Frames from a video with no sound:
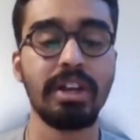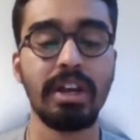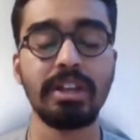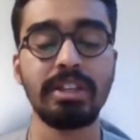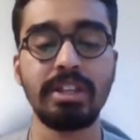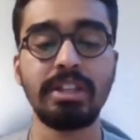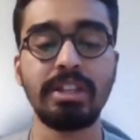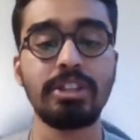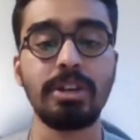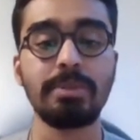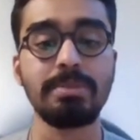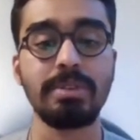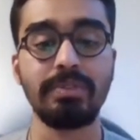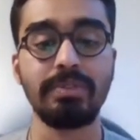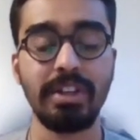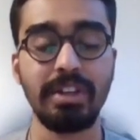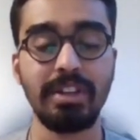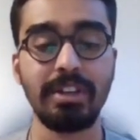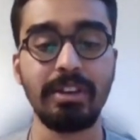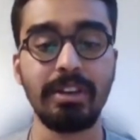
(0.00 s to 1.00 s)
in terms
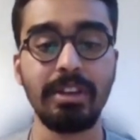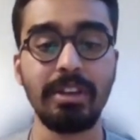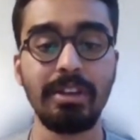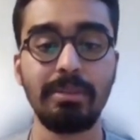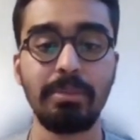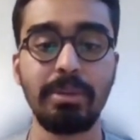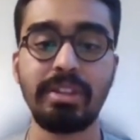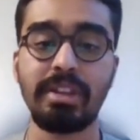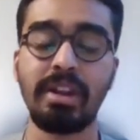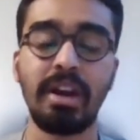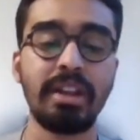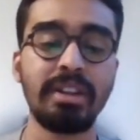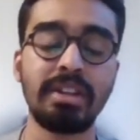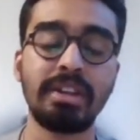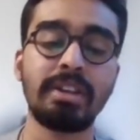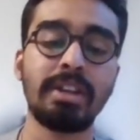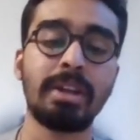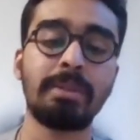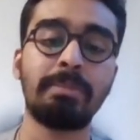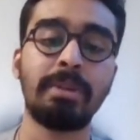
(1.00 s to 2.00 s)
of their degree, but their
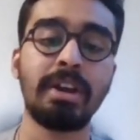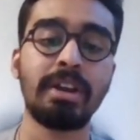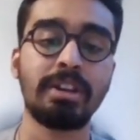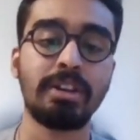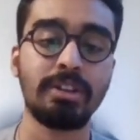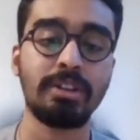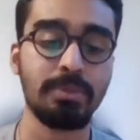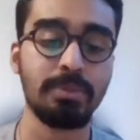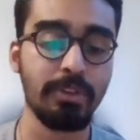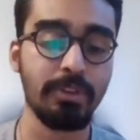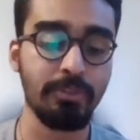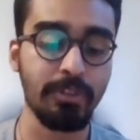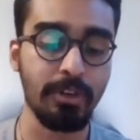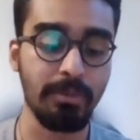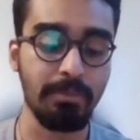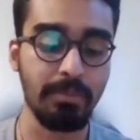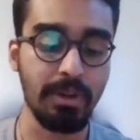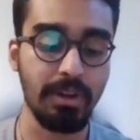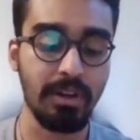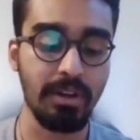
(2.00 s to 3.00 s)
undergrad backgrounds were
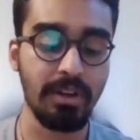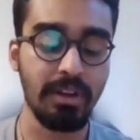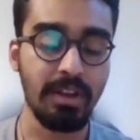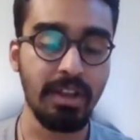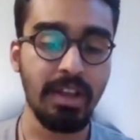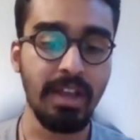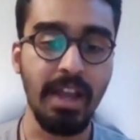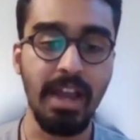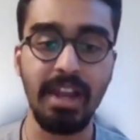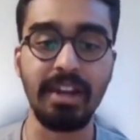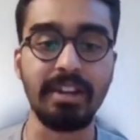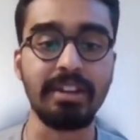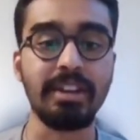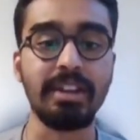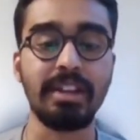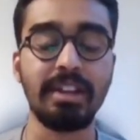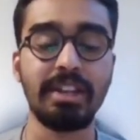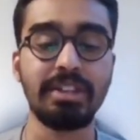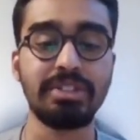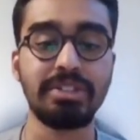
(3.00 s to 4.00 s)
from uh,
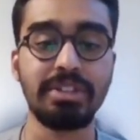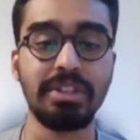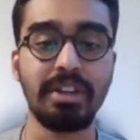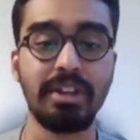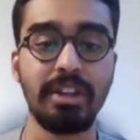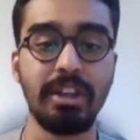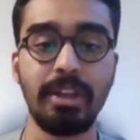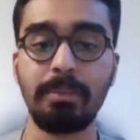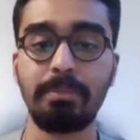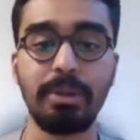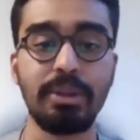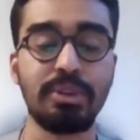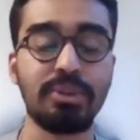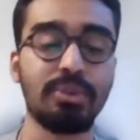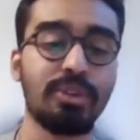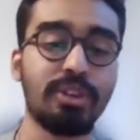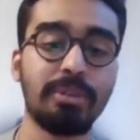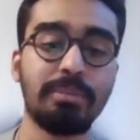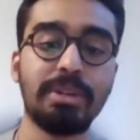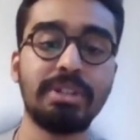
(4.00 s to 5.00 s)
electrical engineering,
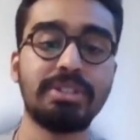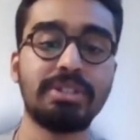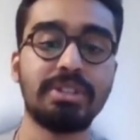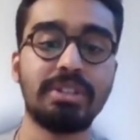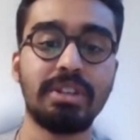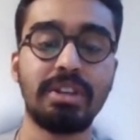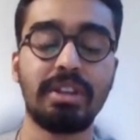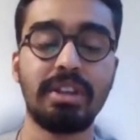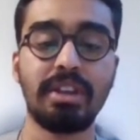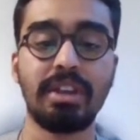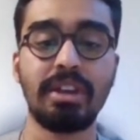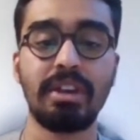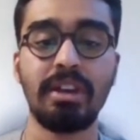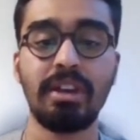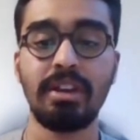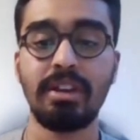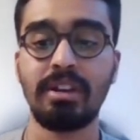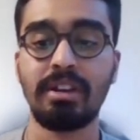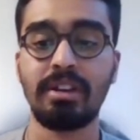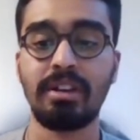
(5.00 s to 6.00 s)
petroleum engineering,
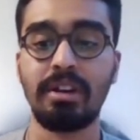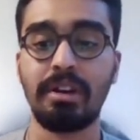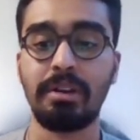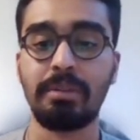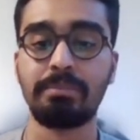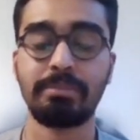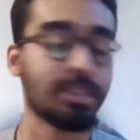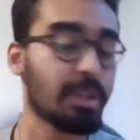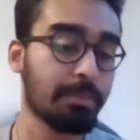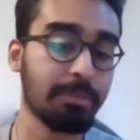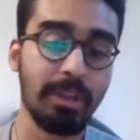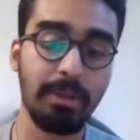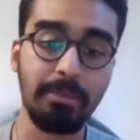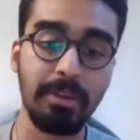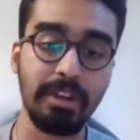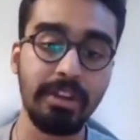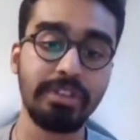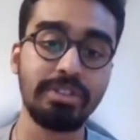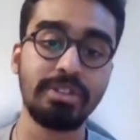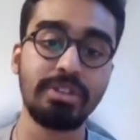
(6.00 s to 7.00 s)
mm. um, some
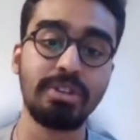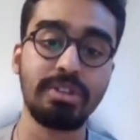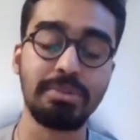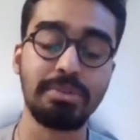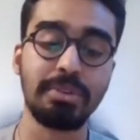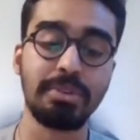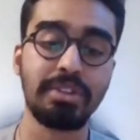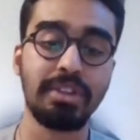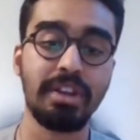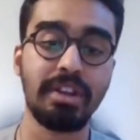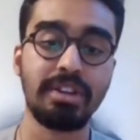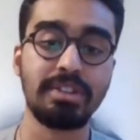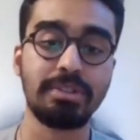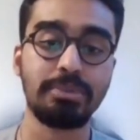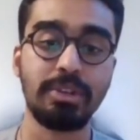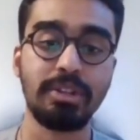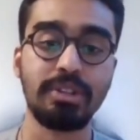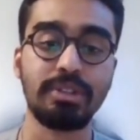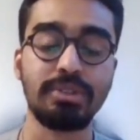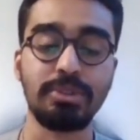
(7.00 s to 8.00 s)
chemical engineers were there as
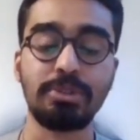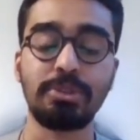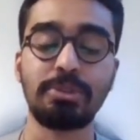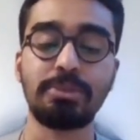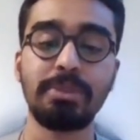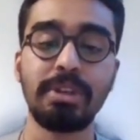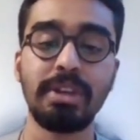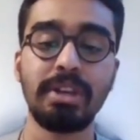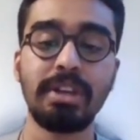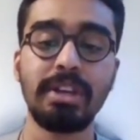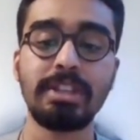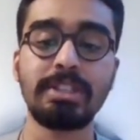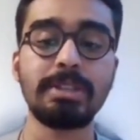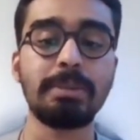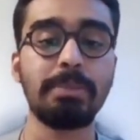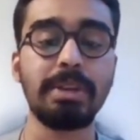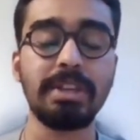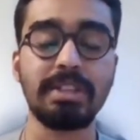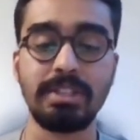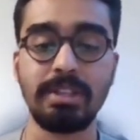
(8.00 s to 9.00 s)
well. So it's a
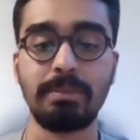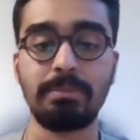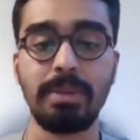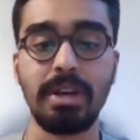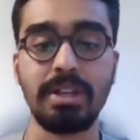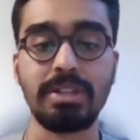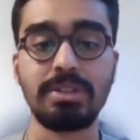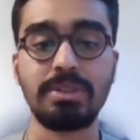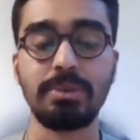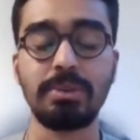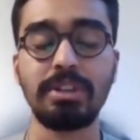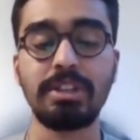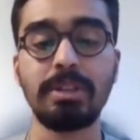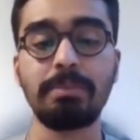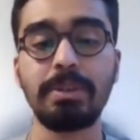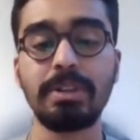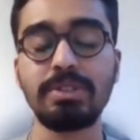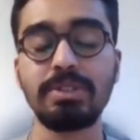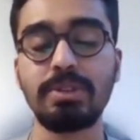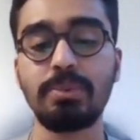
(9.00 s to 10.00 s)
mix and match. So it
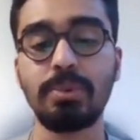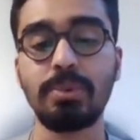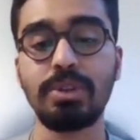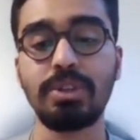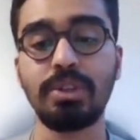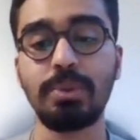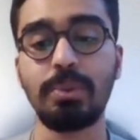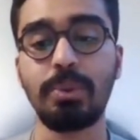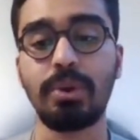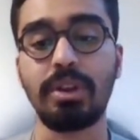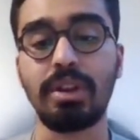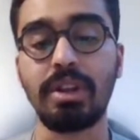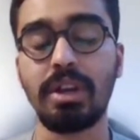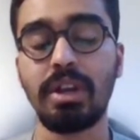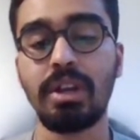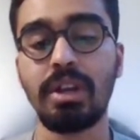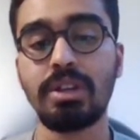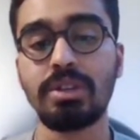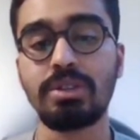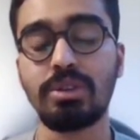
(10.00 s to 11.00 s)
depends on what you want.
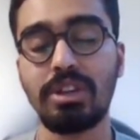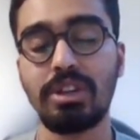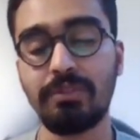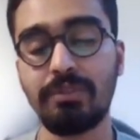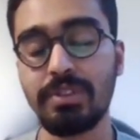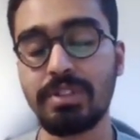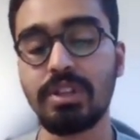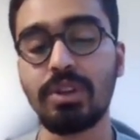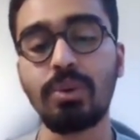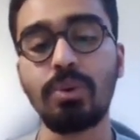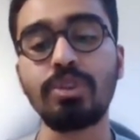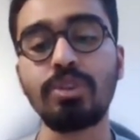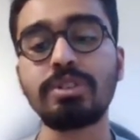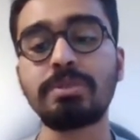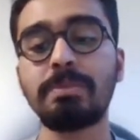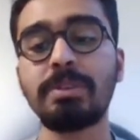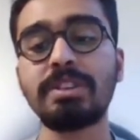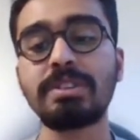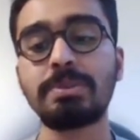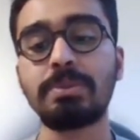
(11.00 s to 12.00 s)
So if it's a course
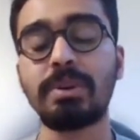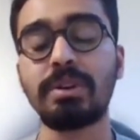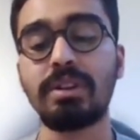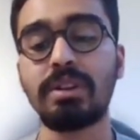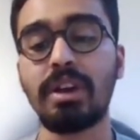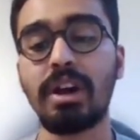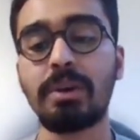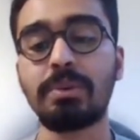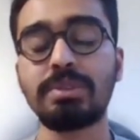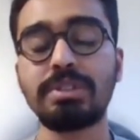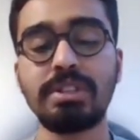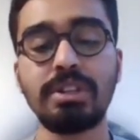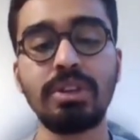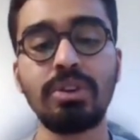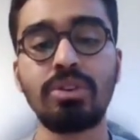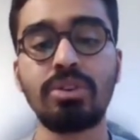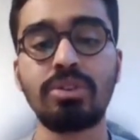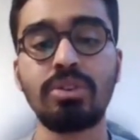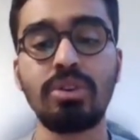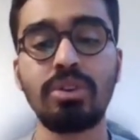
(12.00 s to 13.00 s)
based one, I would say
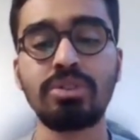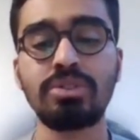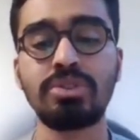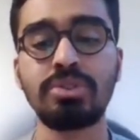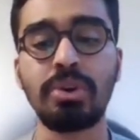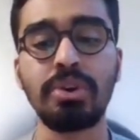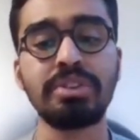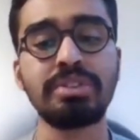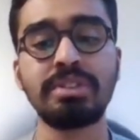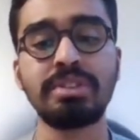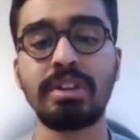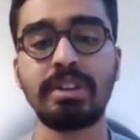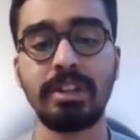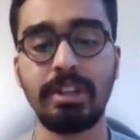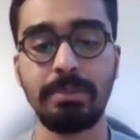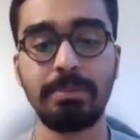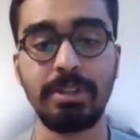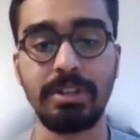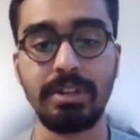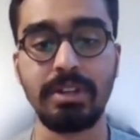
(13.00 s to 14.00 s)
your choices are
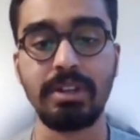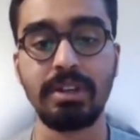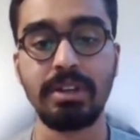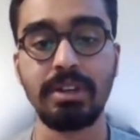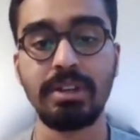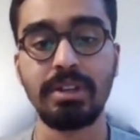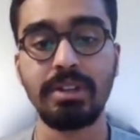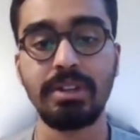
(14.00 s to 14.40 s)
limited.